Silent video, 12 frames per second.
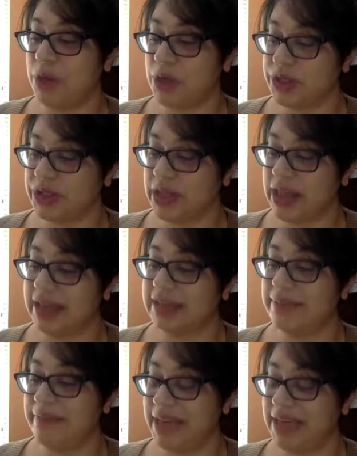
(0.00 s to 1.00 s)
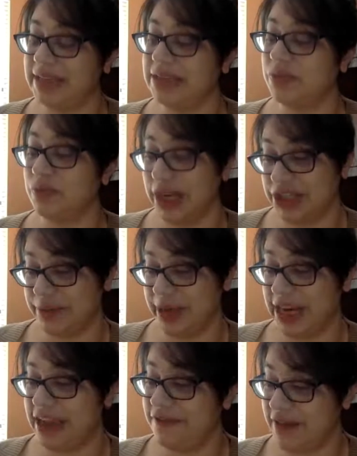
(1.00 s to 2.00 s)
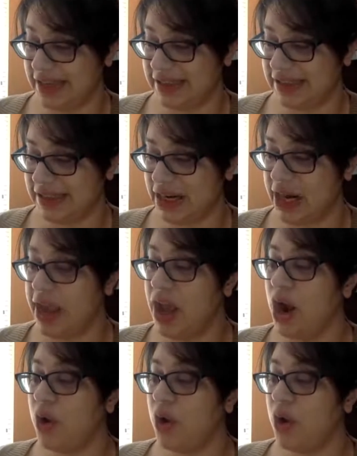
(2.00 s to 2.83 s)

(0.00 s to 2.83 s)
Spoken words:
personalized maintenance regimen if necessary,